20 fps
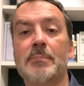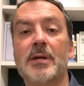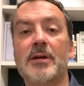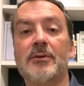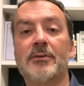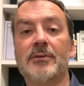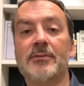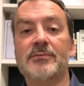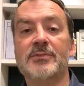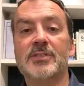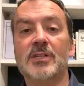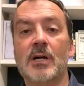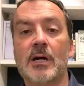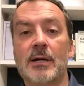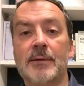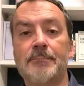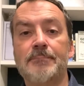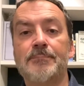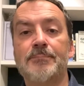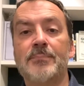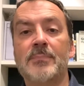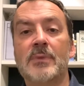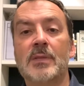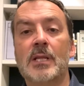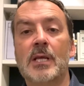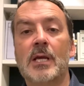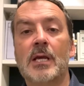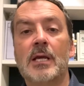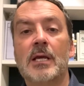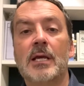period of time,
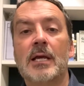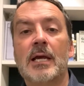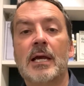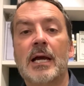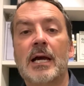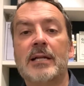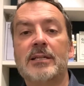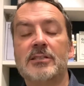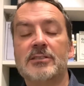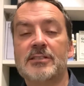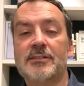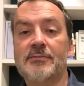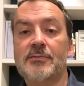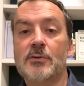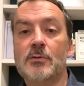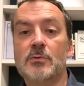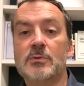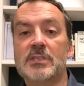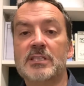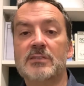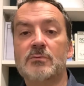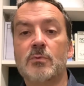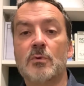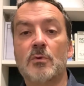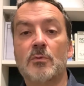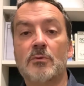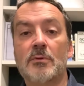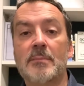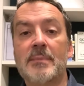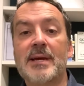and the difficulties will
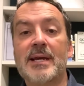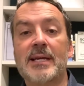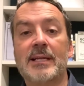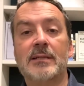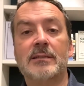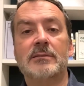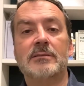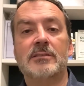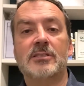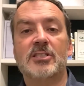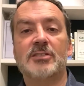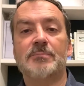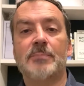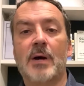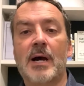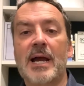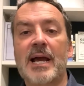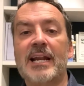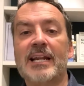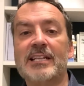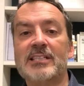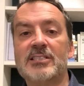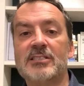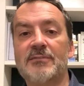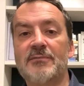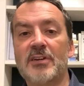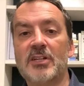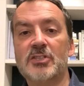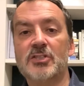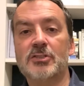remain despite any
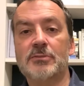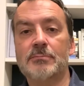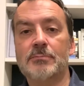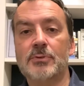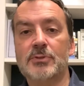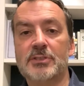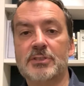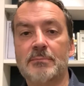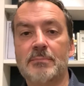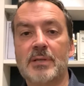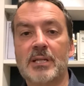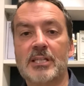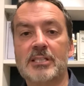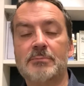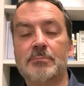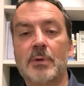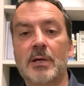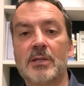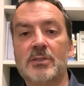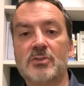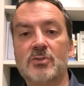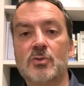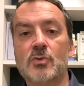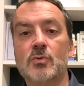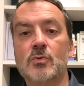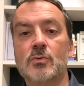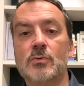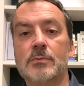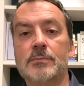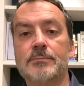intervention put in place by the
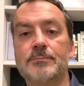school.